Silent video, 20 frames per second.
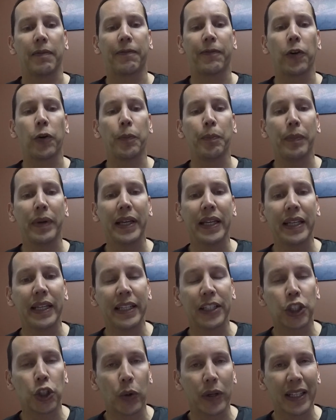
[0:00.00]
For
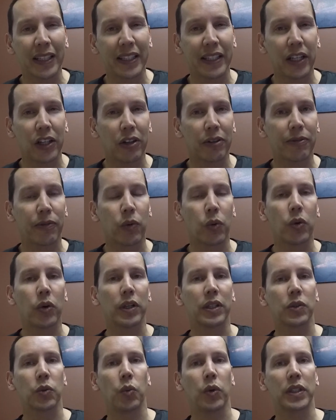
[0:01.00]
me, joining the Air
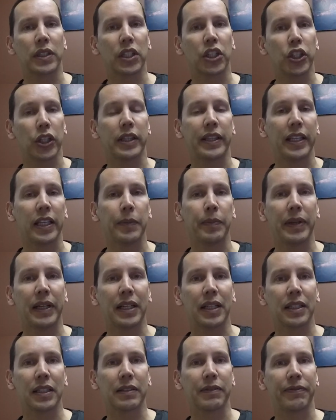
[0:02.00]
Force was a good thing
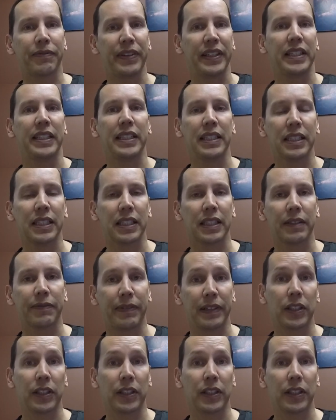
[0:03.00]
because fitness,